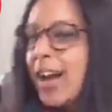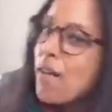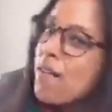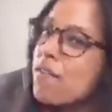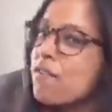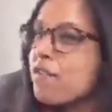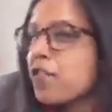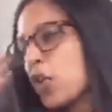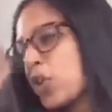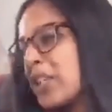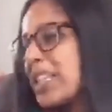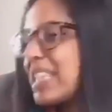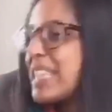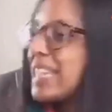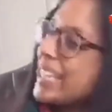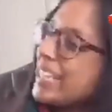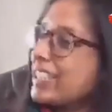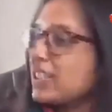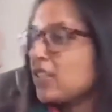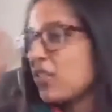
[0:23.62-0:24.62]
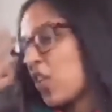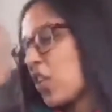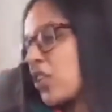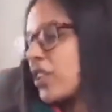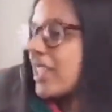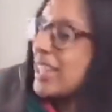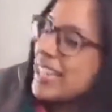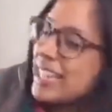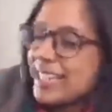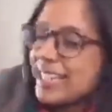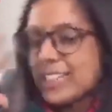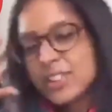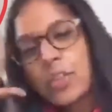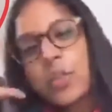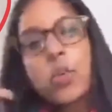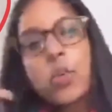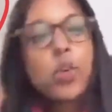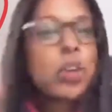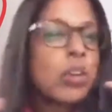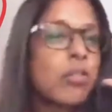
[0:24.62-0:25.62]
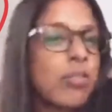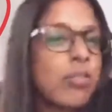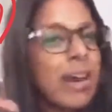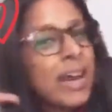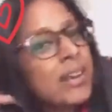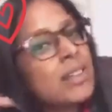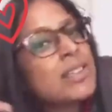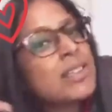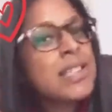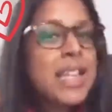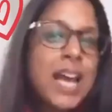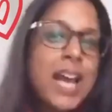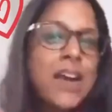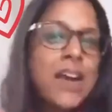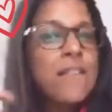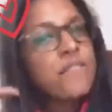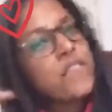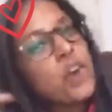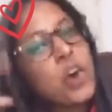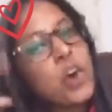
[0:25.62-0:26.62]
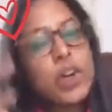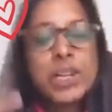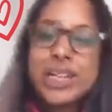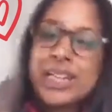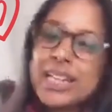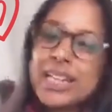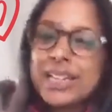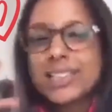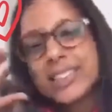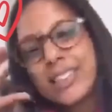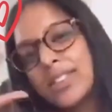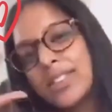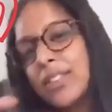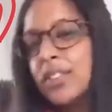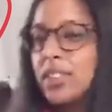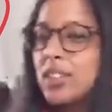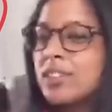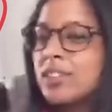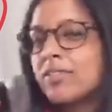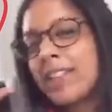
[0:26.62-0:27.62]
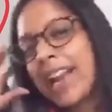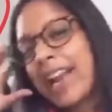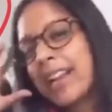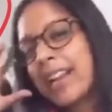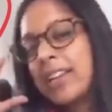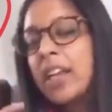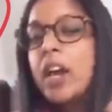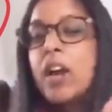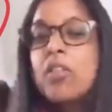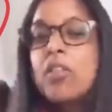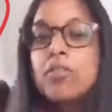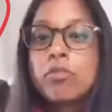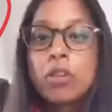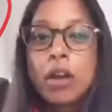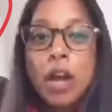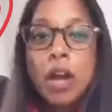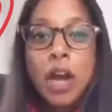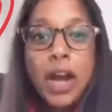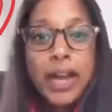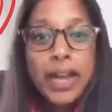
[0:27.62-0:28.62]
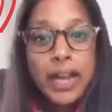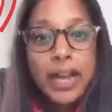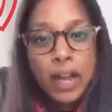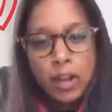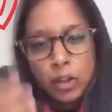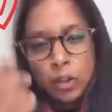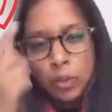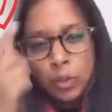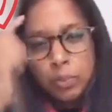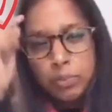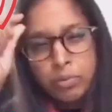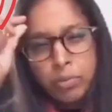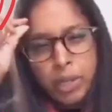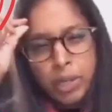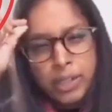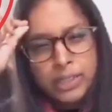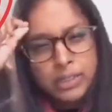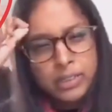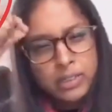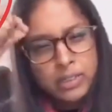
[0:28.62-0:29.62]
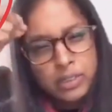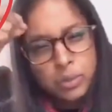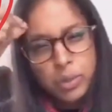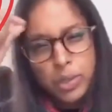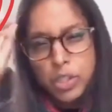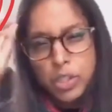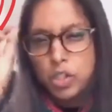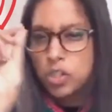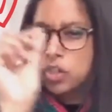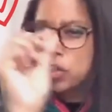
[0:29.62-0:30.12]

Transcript: Phonics, phonics all around. Phonics all around. Right, your brains are switched